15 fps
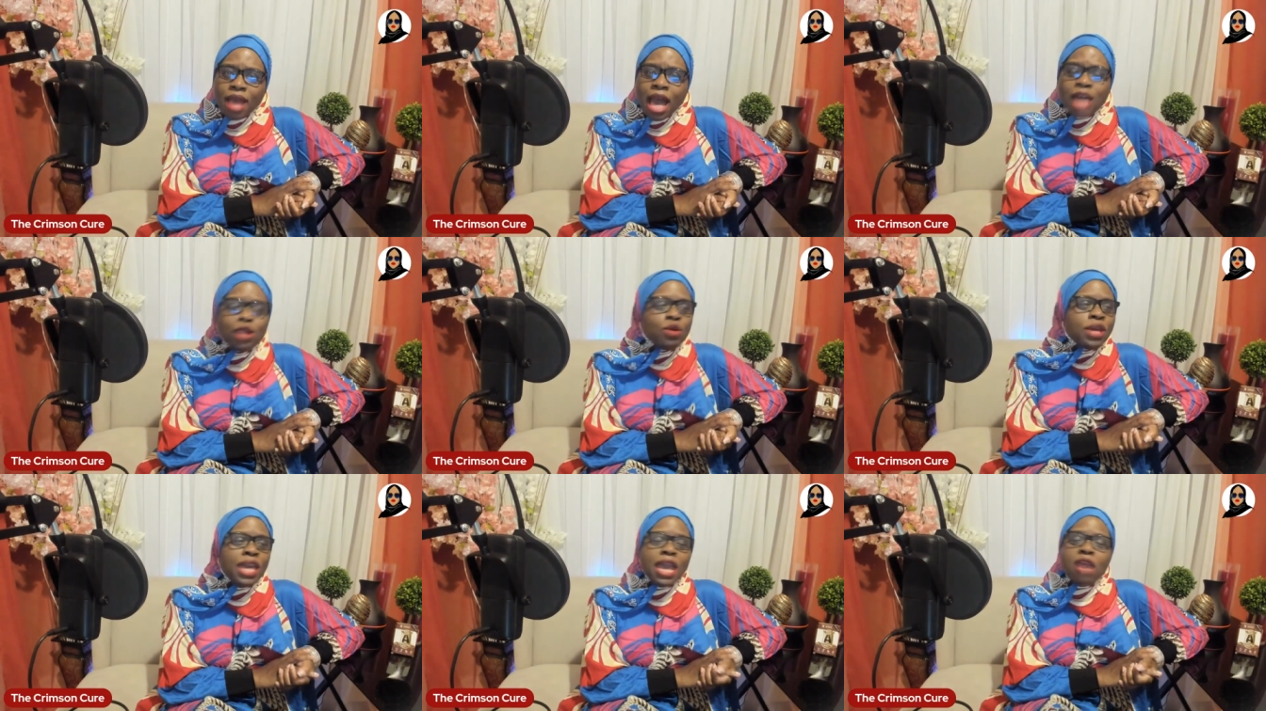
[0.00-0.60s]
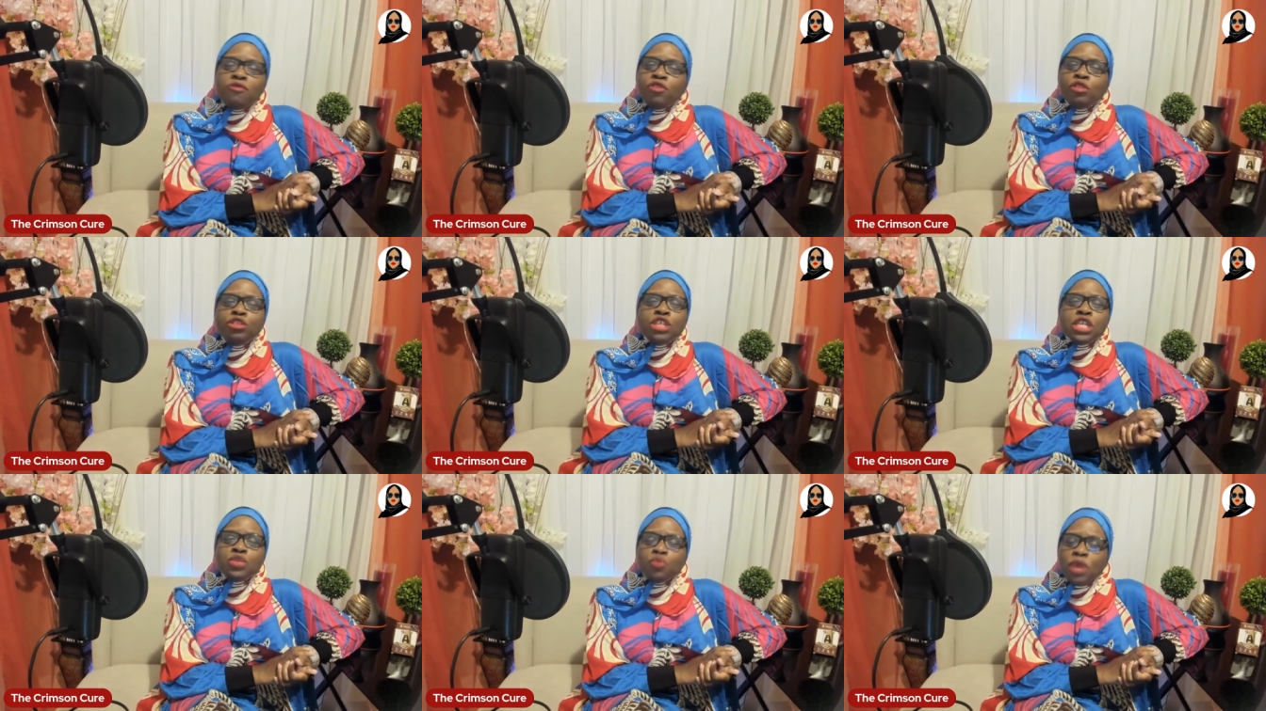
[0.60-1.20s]
I don't care if you
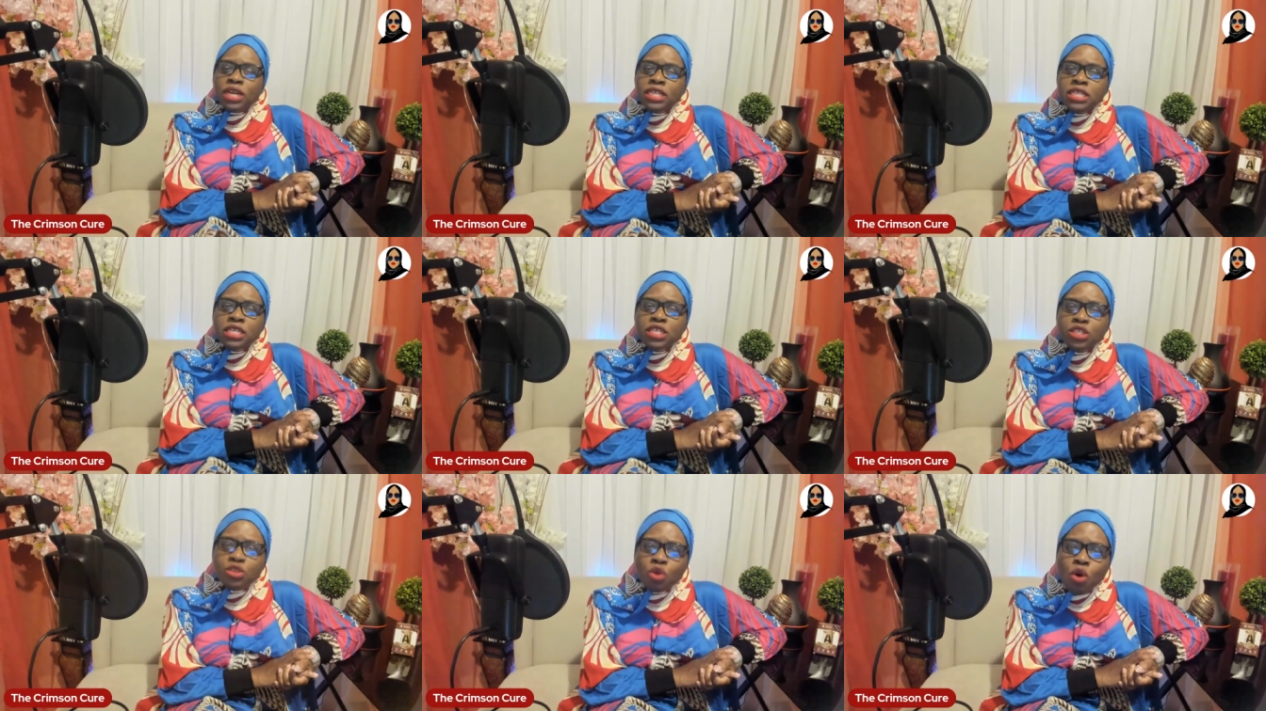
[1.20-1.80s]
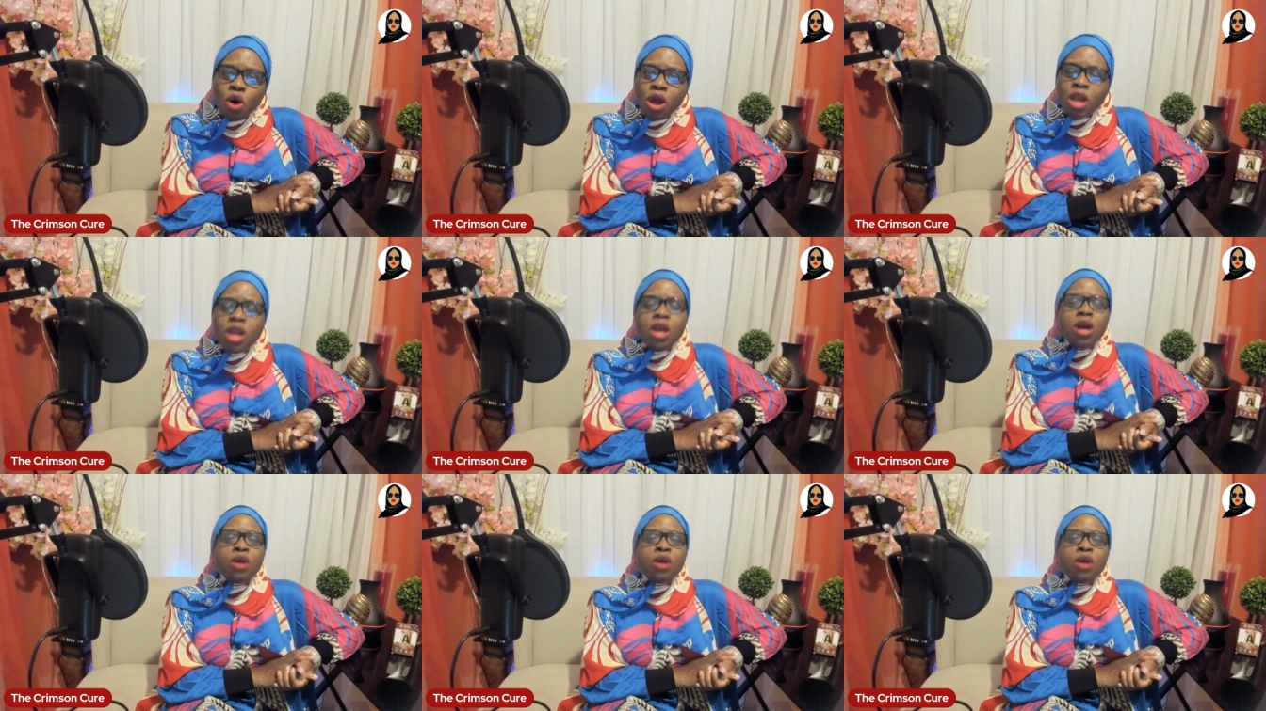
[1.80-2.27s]
just run into the store